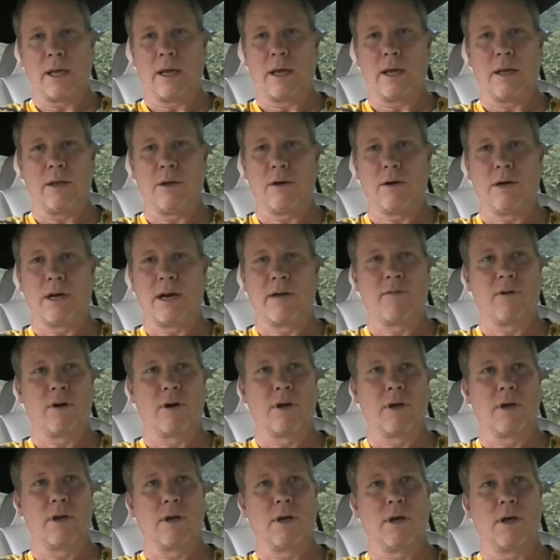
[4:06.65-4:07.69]
and you're never
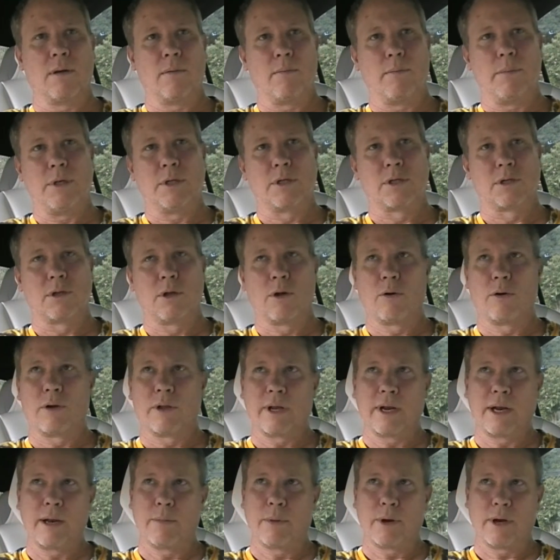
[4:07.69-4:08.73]
gonna be slower than
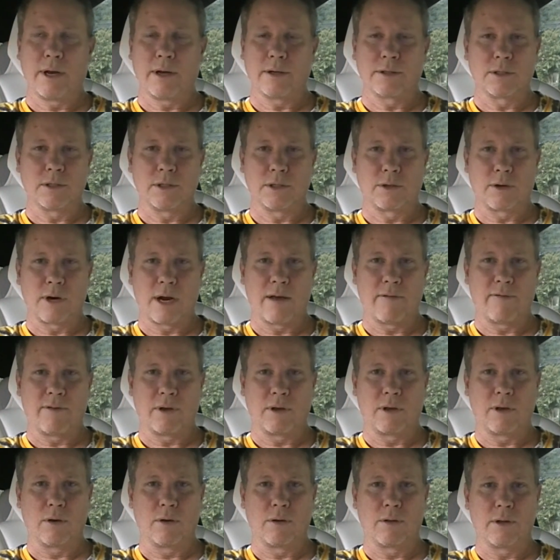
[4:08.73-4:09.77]
anybody else in
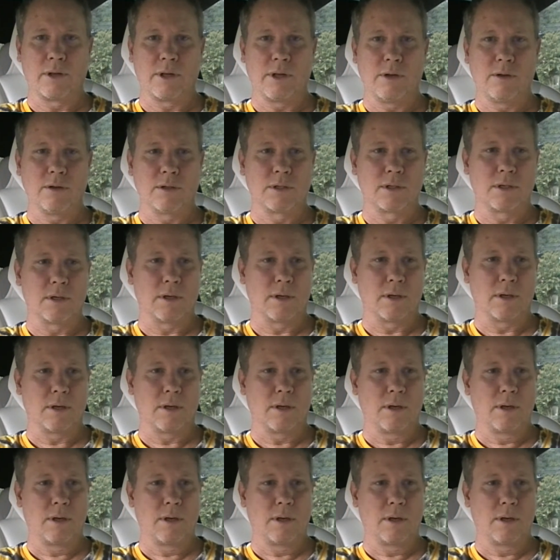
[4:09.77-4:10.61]
traffic. You only used to,